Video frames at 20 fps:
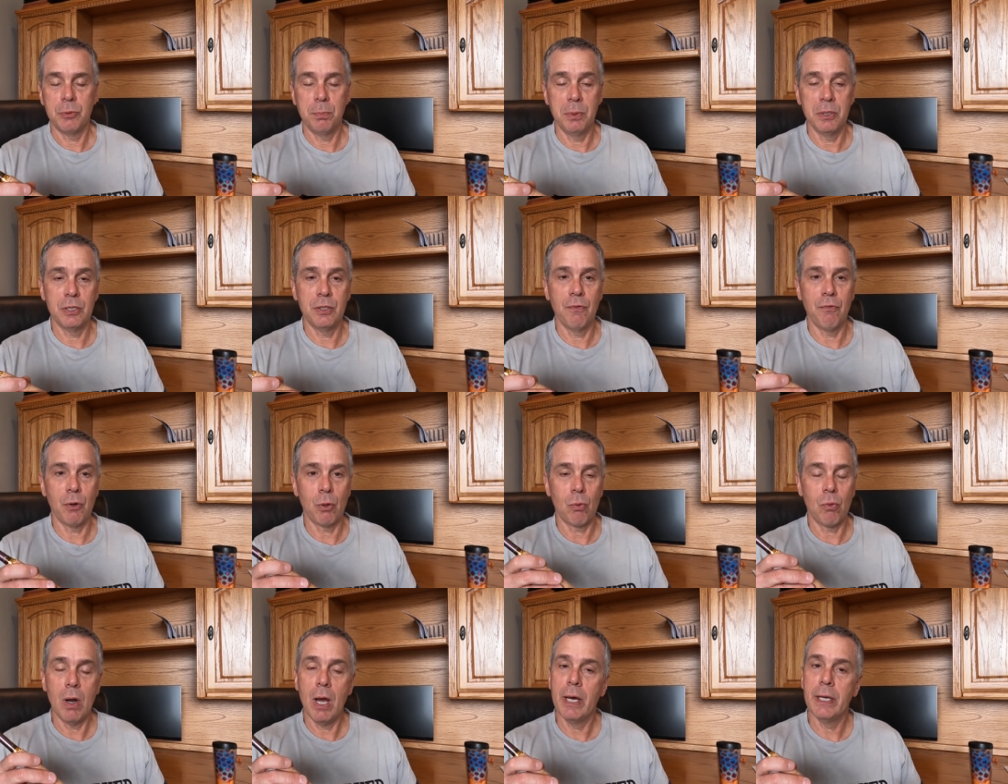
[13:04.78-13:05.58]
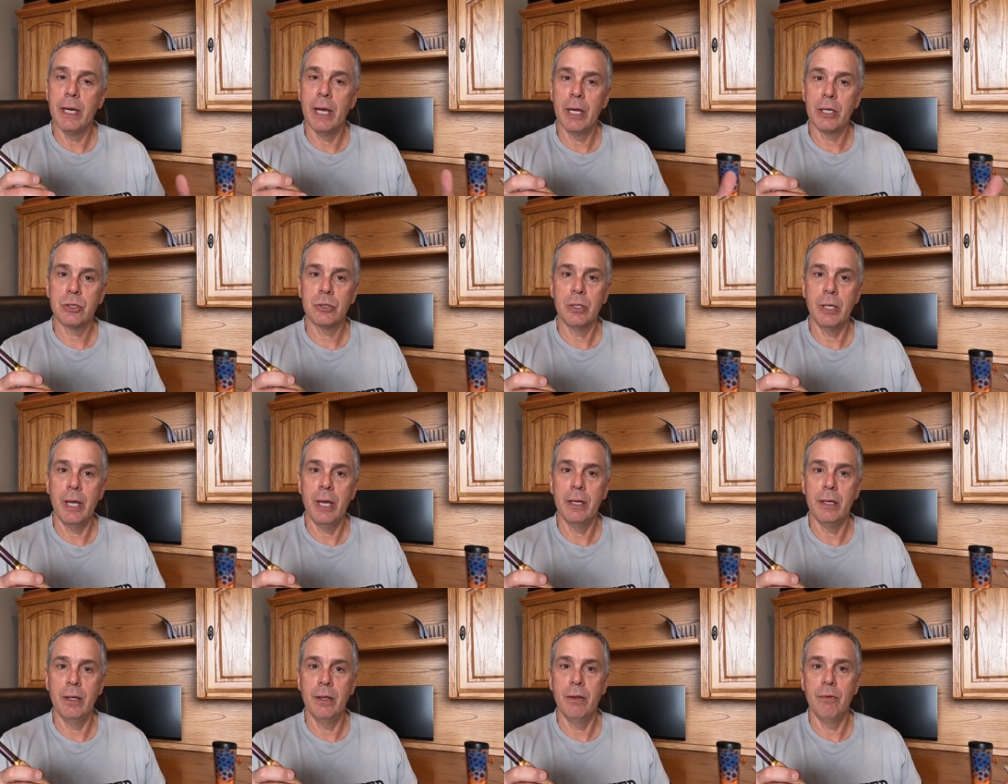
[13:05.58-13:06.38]
specific rod, I actually
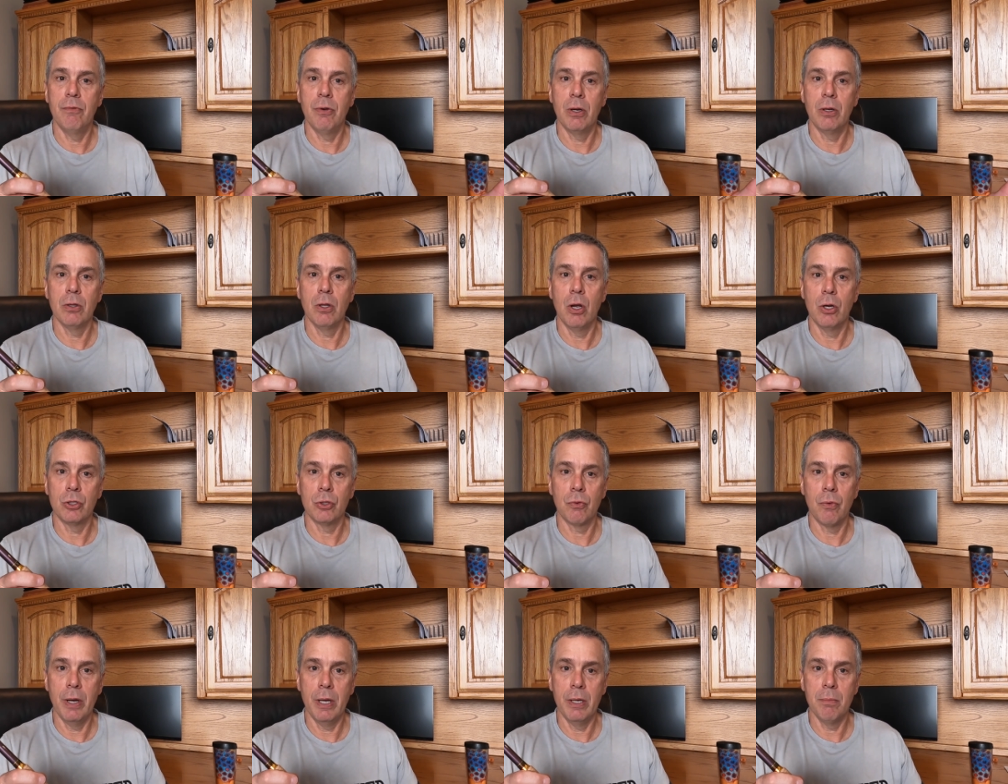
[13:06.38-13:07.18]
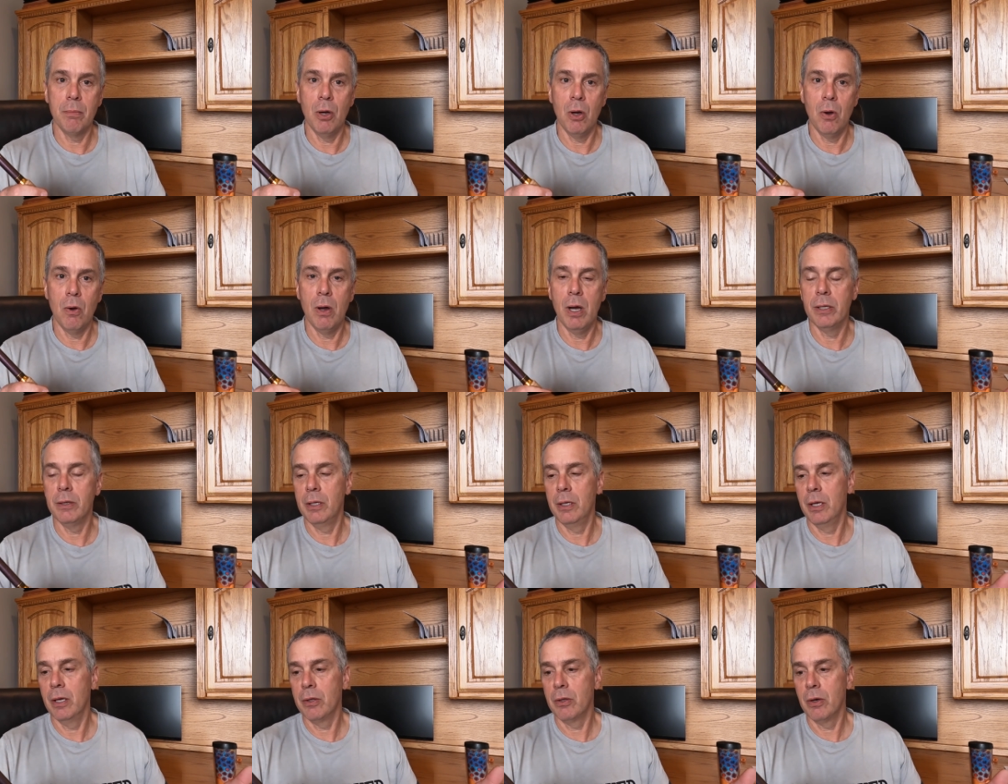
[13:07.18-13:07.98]
had a very large rainbow on
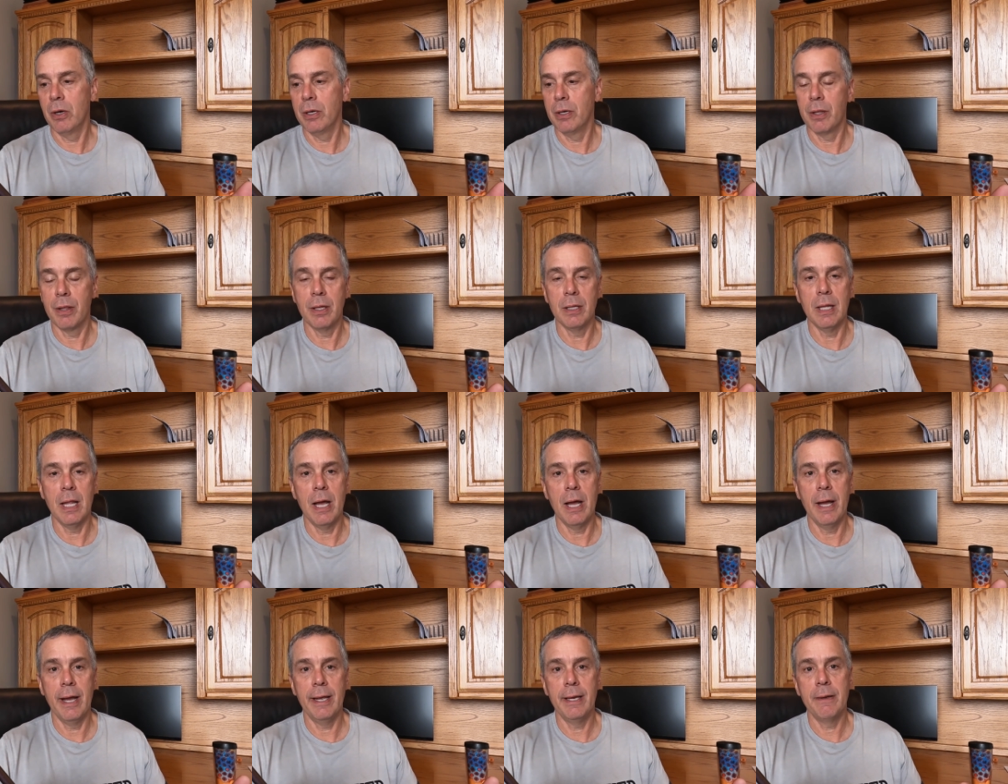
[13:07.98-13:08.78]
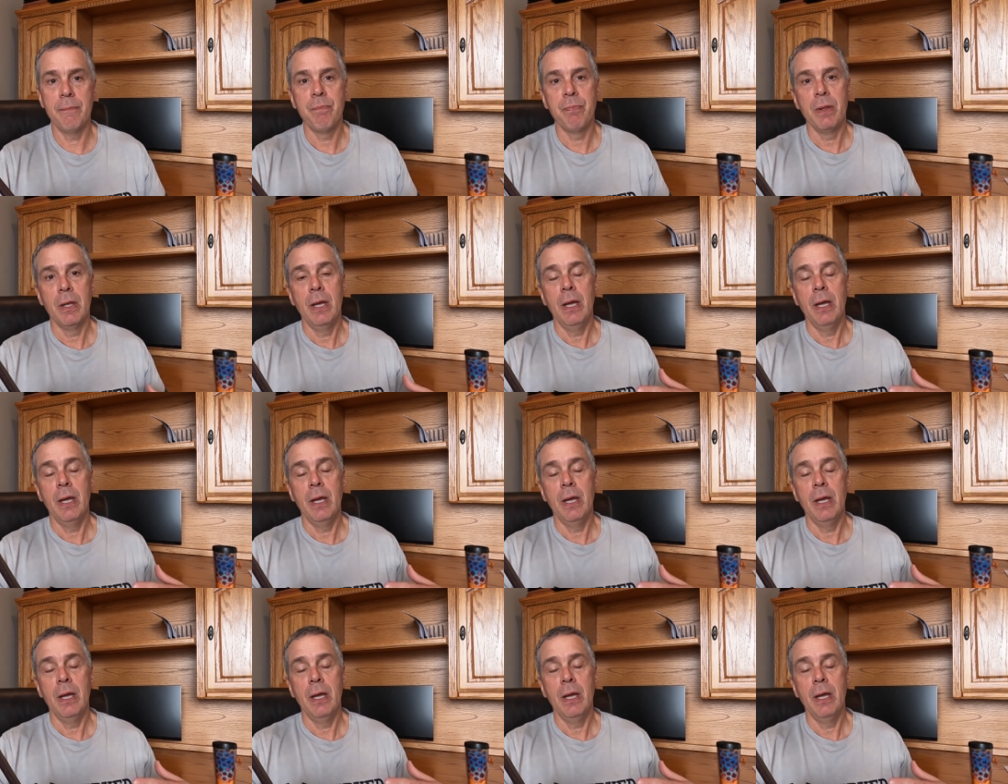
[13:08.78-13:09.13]
the other end of the line